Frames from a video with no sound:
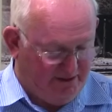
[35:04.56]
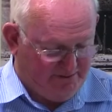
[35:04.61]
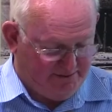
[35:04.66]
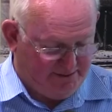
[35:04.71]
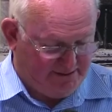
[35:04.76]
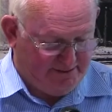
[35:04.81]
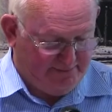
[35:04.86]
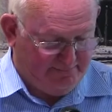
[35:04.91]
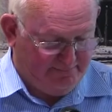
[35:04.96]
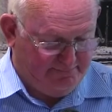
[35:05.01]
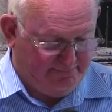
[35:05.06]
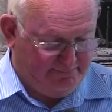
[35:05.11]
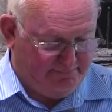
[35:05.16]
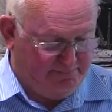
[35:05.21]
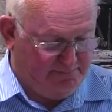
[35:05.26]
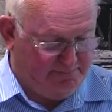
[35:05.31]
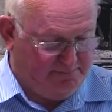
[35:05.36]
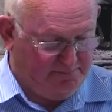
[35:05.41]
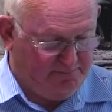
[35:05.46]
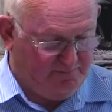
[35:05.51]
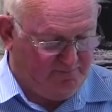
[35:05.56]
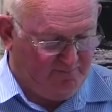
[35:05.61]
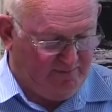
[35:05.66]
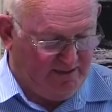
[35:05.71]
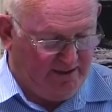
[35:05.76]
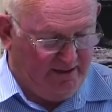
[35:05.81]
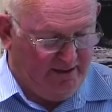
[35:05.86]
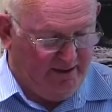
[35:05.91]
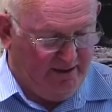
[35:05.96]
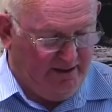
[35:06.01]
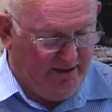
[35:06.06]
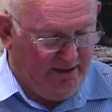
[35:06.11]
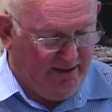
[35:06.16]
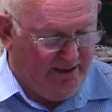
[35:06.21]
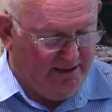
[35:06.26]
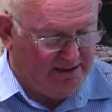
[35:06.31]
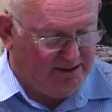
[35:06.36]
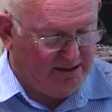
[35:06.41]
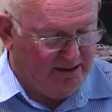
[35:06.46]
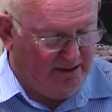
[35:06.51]
bolts.
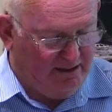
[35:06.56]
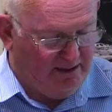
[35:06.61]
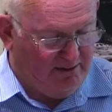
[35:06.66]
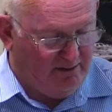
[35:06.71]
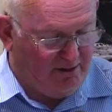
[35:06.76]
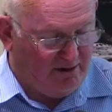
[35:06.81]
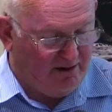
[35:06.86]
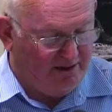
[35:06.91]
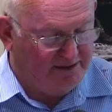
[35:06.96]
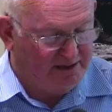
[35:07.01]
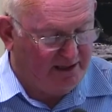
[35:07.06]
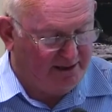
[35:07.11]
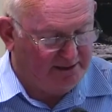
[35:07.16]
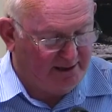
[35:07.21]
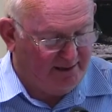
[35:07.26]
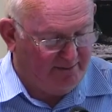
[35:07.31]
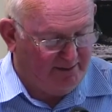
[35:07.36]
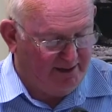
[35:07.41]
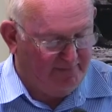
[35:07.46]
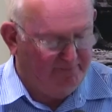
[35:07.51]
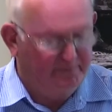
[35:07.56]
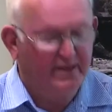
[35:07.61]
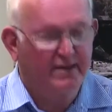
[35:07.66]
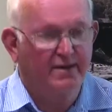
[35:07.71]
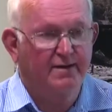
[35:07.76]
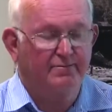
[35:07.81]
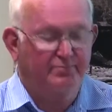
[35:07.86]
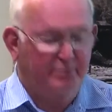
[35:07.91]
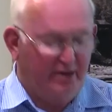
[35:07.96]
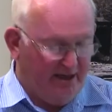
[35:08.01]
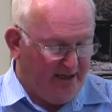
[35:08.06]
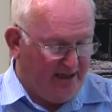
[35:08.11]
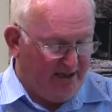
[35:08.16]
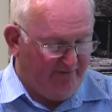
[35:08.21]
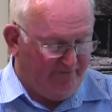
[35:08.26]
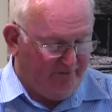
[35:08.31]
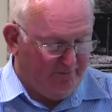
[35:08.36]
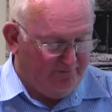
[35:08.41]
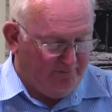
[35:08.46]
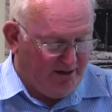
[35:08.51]
It's Illawarra Auslan Dublin
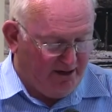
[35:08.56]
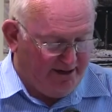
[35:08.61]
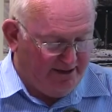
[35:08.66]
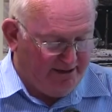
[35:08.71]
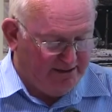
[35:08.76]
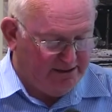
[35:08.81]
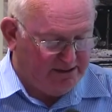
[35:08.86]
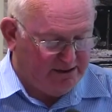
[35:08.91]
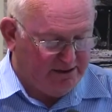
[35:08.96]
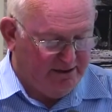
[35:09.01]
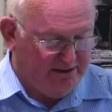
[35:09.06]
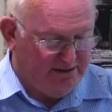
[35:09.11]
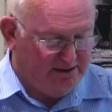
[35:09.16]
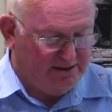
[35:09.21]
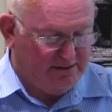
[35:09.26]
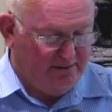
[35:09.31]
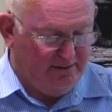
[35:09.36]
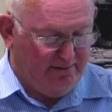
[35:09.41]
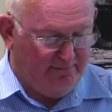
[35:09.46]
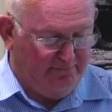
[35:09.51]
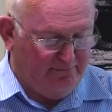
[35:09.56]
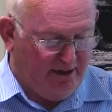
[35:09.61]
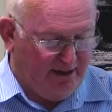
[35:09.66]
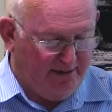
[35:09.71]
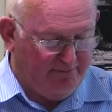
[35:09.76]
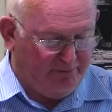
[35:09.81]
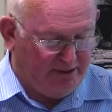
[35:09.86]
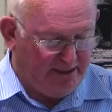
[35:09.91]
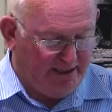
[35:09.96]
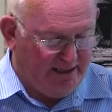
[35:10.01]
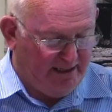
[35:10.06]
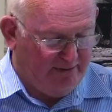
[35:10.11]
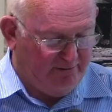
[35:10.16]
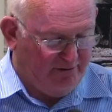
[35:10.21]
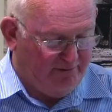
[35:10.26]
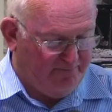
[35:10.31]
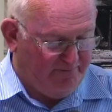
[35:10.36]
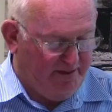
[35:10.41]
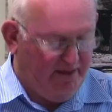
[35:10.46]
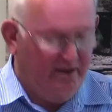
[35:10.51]
paying for mining students' mine planning
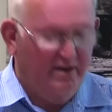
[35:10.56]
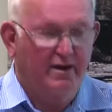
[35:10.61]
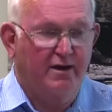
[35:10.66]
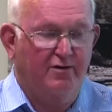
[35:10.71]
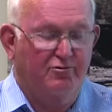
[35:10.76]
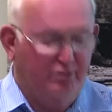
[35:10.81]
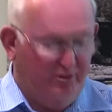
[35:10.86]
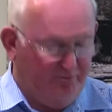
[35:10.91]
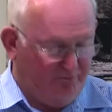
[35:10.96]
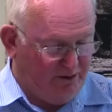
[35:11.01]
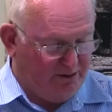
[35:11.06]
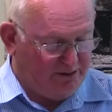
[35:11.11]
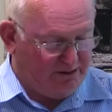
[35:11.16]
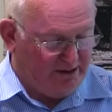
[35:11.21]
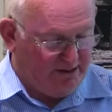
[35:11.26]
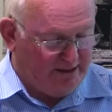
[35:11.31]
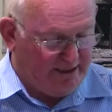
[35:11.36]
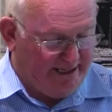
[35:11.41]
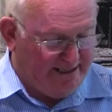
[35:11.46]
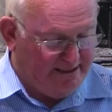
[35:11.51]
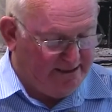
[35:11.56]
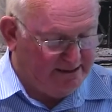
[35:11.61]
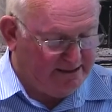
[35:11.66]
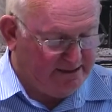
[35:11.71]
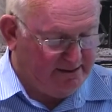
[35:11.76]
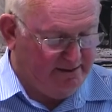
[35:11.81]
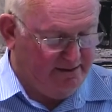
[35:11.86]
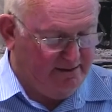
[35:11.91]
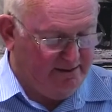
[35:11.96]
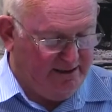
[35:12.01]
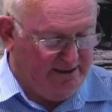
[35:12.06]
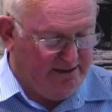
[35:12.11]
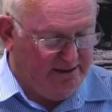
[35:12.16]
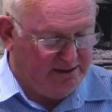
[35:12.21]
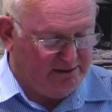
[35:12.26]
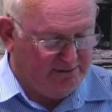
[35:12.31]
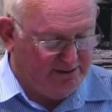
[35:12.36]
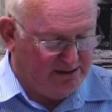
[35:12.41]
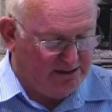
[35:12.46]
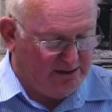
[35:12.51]
room, equipped with the latest
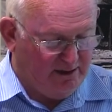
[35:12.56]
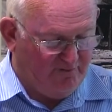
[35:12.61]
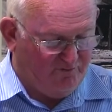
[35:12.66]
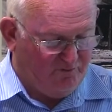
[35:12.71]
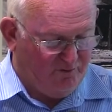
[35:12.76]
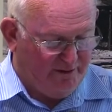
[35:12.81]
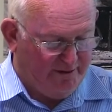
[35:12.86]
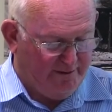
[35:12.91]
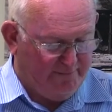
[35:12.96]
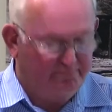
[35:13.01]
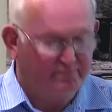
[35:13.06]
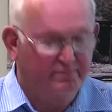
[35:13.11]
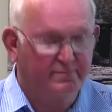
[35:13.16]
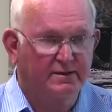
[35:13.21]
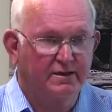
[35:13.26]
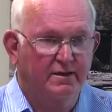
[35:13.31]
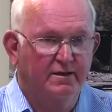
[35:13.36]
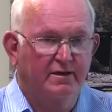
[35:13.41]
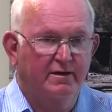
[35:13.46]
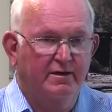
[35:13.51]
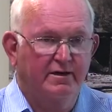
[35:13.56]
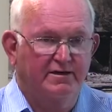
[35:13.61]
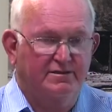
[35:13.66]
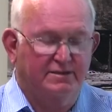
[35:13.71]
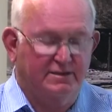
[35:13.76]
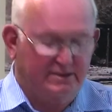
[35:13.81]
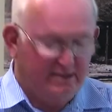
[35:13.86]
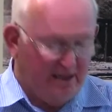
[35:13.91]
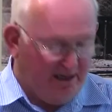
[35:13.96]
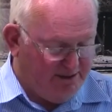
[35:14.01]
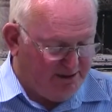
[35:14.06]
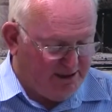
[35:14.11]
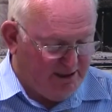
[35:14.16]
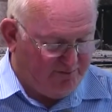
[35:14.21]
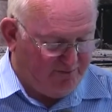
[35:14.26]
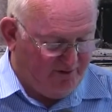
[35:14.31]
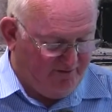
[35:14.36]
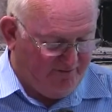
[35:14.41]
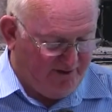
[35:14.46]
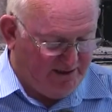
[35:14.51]
industry software. It's
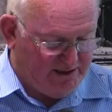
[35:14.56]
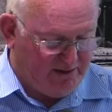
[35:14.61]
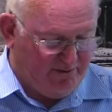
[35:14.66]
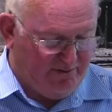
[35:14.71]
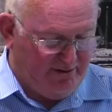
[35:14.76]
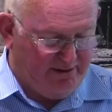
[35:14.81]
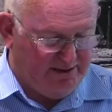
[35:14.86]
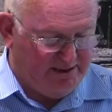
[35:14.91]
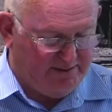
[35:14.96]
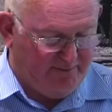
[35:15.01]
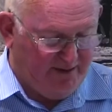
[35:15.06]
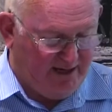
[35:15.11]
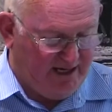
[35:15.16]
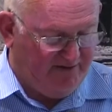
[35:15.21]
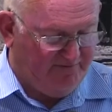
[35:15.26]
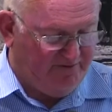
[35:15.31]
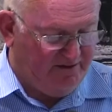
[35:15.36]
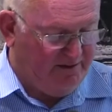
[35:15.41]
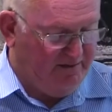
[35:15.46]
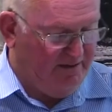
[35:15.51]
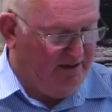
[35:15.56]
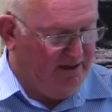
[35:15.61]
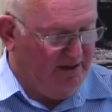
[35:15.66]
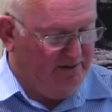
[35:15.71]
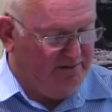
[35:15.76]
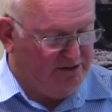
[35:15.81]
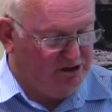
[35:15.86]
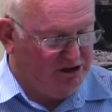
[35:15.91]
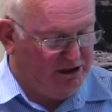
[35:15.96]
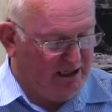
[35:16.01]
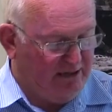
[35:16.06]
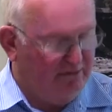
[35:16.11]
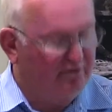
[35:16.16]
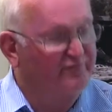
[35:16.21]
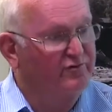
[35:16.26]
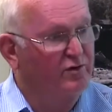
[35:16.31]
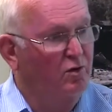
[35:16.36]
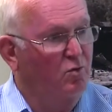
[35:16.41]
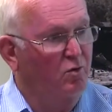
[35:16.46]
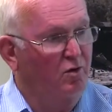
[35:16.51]
Associate Professor Ernest Baafi, the
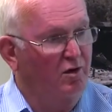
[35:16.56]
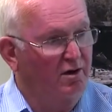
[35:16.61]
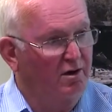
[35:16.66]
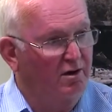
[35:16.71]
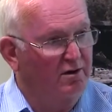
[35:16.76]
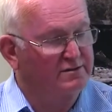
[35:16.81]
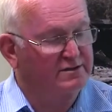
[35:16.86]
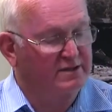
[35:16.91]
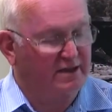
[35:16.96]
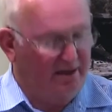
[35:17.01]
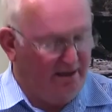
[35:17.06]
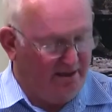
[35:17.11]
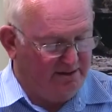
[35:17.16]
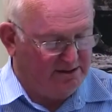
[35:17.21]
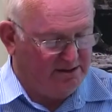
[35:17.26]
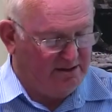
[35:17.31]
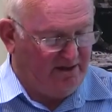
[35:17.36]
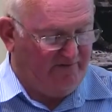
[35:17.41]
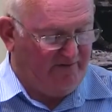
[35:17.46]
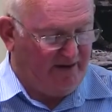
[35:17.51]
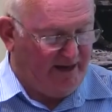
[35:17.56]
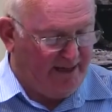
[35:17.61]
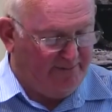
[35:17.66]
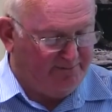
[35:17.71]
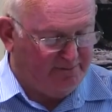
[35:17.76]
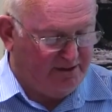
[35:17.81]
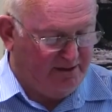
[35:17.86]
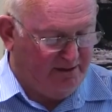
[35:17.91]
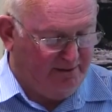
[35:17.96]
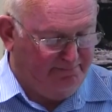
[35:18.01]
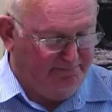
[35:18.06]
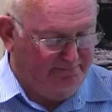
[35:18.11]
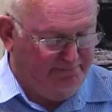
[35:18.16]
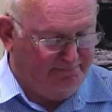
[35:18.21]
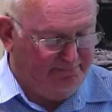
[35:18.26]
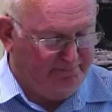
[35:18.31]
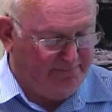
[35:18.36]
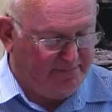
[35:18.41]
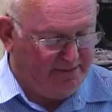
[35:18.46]
Chair of the World Council of APCOM,